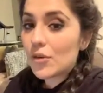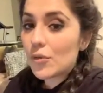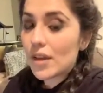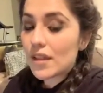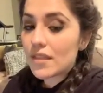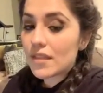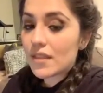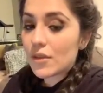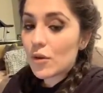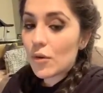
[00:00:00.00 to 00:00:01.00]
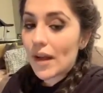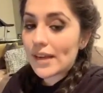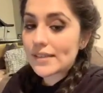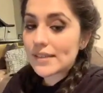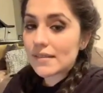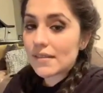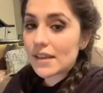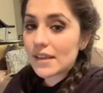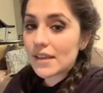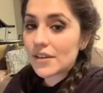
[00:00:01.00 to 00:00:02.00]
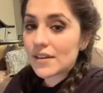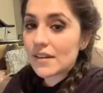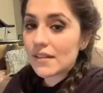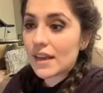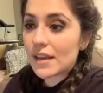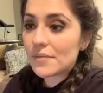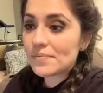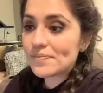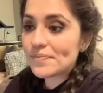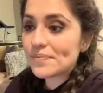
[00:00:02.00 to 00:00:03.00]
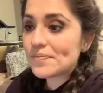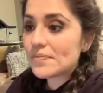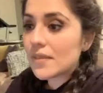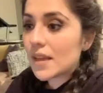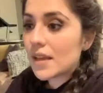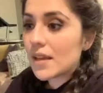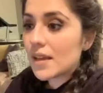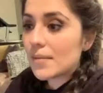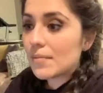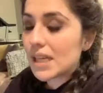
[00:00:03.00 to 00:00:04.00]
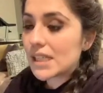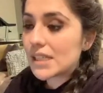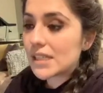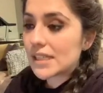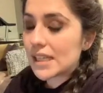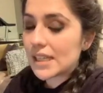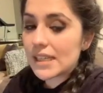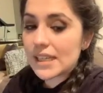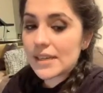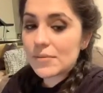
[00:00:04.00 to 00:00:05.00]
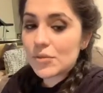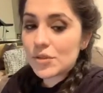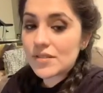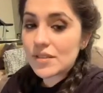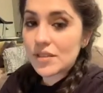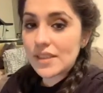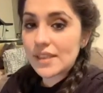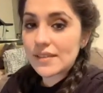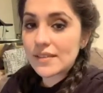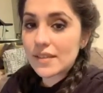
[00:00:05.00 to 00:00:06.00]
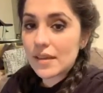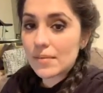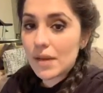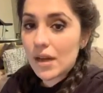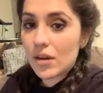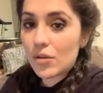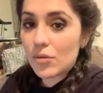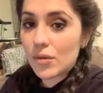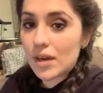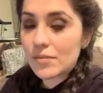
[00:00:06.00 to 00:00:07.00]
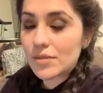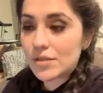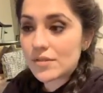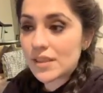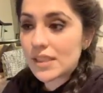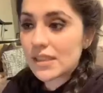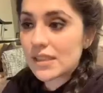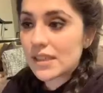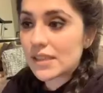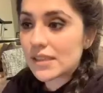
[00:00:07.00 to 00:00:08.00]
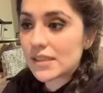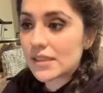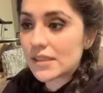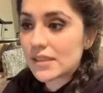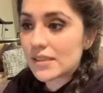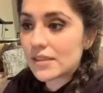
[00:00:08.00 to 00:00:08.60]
with the whole acting thing here in LA, because I need to get more serious about what I'm doing, and